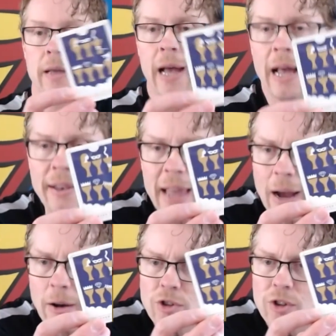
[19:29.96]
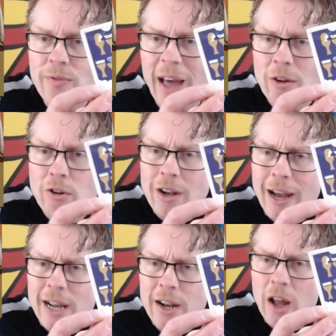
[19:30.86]
Now, doesn't that look like
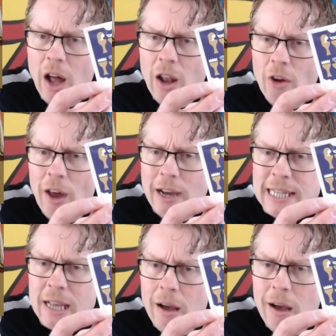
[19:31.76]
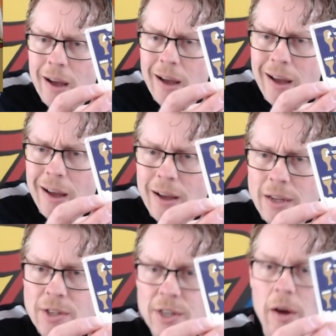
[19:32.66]
a lot nicer? Do
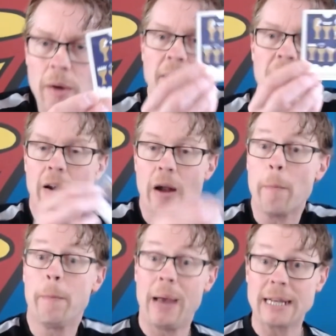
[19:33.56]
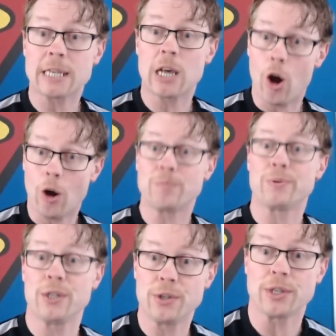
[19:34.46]
you know what I mean? There are better
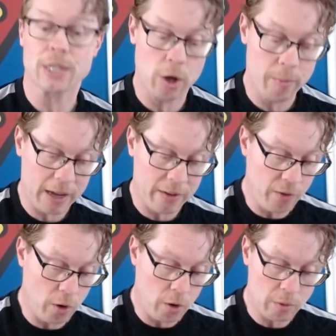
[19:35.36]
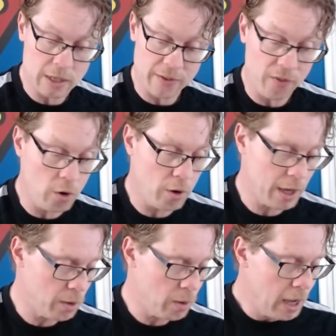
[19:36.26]
options coming forward for you.
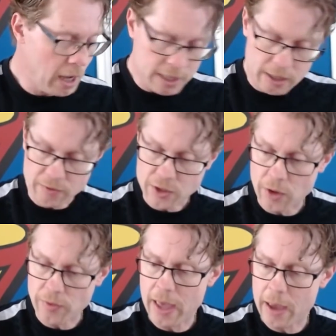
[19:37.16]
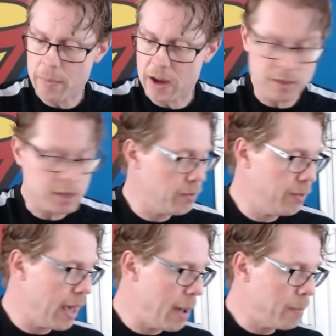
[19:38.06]
So I've done them. I've done
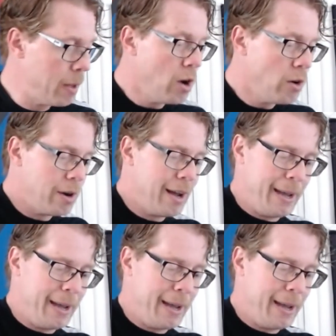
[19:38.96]
them. Right.